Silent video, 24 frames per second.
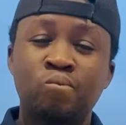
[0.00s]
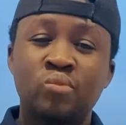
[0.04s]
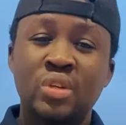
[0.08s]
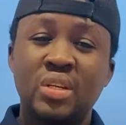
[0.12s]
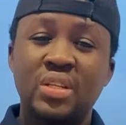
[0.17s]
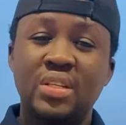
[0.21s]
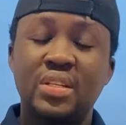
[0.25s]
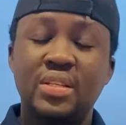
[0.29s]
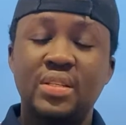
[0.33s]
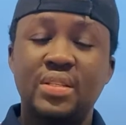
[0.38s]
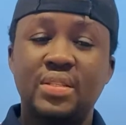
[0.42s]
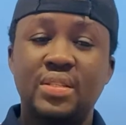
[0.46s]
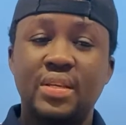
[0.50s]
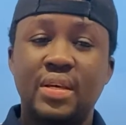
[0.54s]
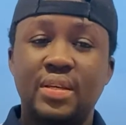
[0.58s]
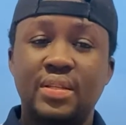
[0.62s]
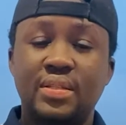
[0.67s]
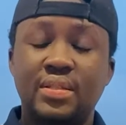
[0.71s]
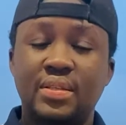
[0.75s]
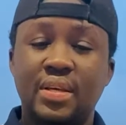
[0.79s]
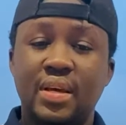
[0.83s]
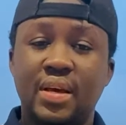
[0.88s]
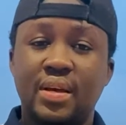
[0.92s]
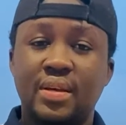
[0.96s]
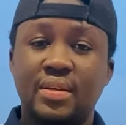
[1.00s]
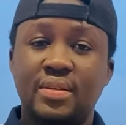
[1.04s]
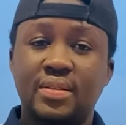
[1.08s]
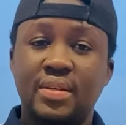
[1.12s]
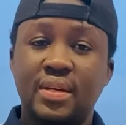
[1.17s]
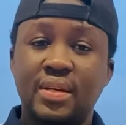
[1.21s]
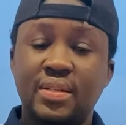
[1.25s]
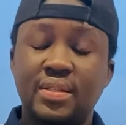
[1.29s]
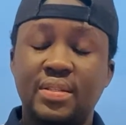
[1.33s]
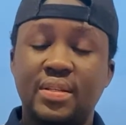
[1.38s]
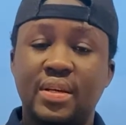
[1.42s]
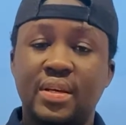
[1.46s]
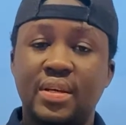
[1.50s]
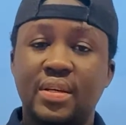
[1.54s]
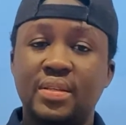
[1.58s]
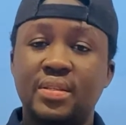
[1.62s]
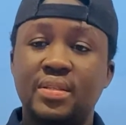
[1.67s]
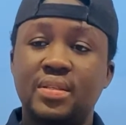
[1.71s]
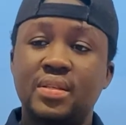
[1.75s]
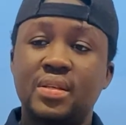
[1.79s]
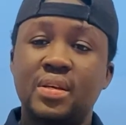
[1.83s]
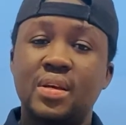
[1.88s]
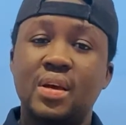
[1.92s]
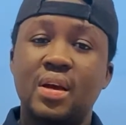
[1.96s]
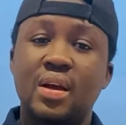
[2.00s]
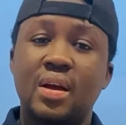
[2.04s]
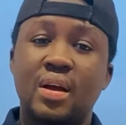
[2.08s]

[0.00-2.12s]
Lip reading: these sectors